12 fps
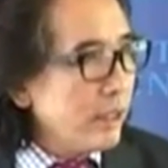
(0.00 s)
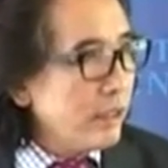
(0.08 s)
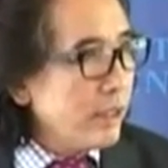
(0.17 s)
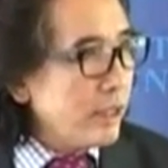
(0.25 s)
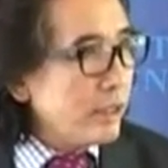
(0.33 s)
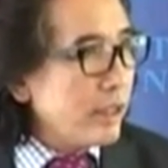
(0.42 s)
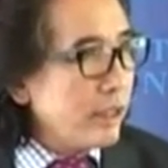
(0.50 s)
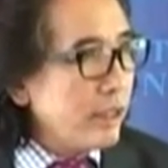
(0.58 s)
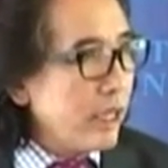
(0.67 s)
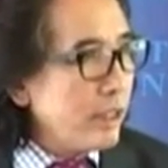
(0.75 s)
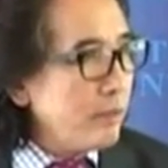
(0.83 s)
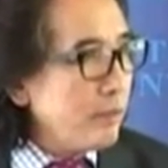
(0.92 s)
things like
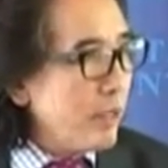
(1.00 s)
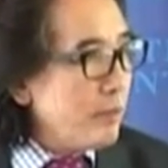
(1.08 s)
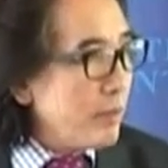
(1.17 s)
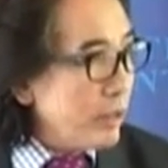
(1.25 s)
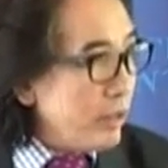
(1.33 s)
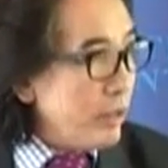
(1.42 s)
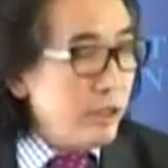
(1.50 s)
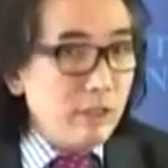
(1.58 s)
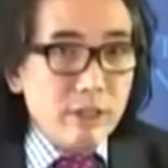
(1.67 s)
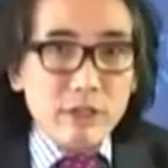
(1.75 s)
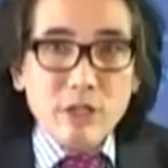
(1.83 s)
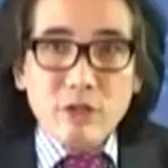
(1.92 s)
that, because
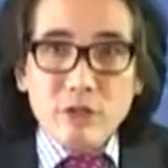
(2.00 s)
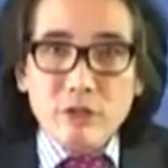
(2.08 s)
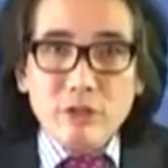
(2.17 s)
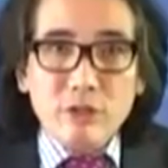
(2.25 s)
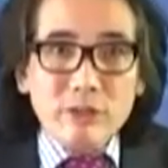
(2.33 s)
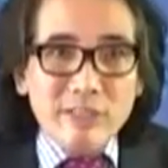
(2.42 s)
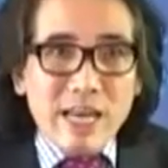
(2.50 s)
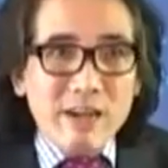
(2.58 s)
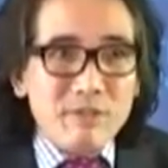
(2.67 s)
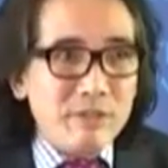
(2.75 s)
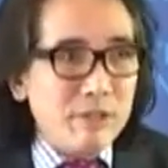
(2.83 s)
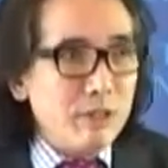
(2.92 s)
you don't
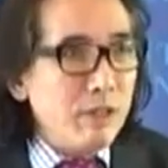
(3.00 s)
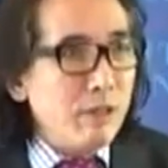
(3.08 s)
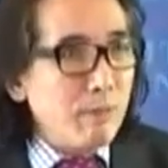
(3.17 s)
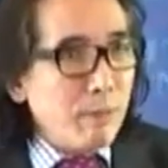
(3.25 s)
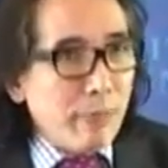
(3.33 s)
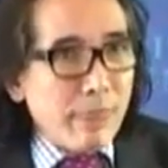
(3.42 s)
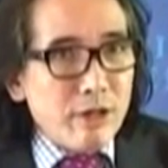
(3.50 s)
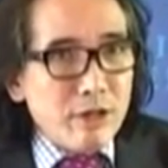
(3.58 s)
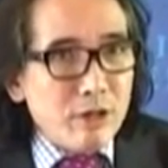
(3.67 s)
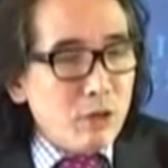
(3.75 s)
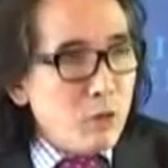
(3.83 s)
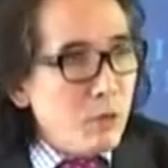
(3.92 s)
have the
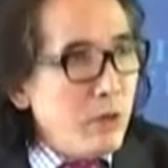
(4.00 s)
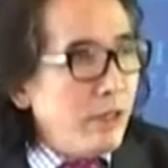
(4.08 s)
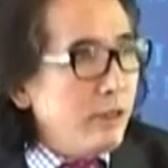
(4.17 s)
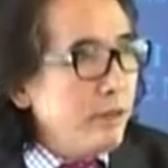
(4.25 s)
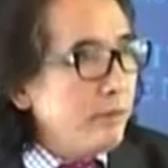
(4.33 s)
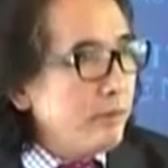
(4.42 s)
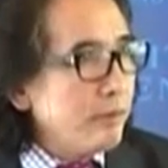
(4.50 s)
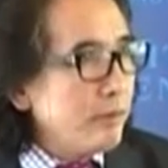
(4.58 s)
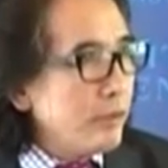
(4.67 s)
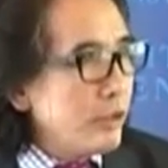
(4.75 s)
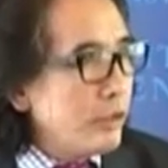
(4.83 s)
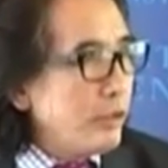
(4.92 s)
will
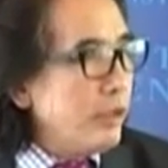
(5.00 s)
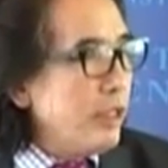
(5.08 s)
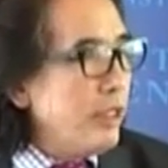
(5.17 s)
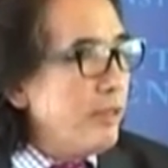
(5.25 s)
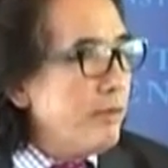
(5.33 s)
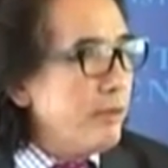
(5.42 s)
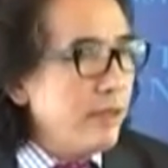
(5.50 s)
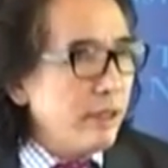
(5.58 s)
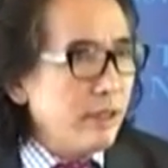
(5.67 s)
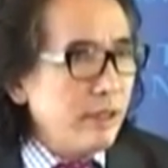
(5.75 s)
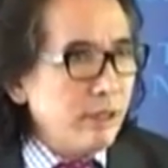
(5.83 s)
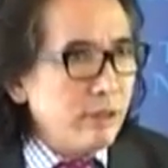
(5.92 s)
to live,
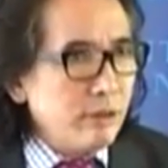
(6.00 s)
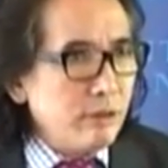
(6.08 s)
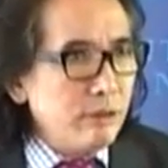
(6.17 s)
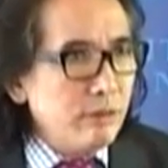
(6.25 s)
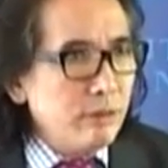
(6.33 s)
you know.